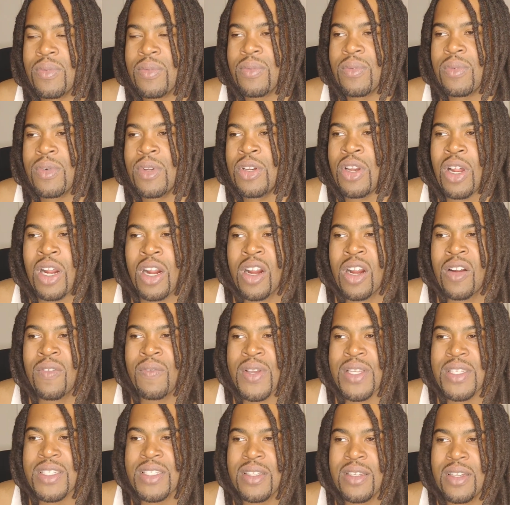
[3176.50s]

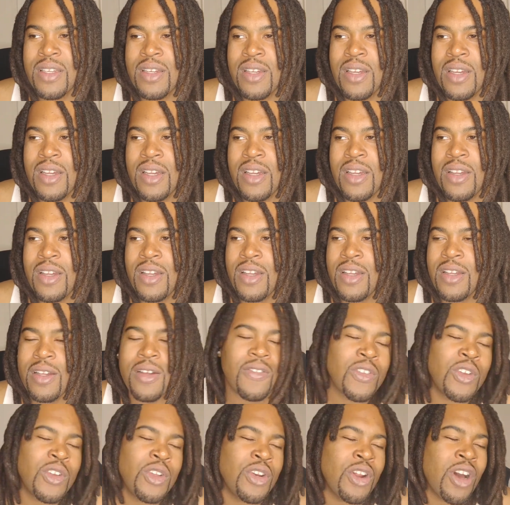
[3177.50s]
nervous.
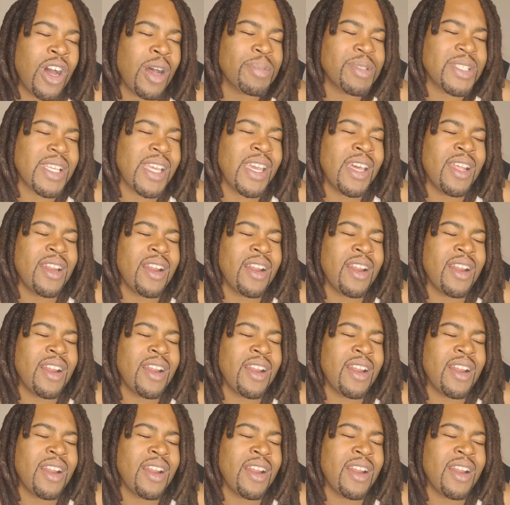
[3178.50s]
You know what I'm saying?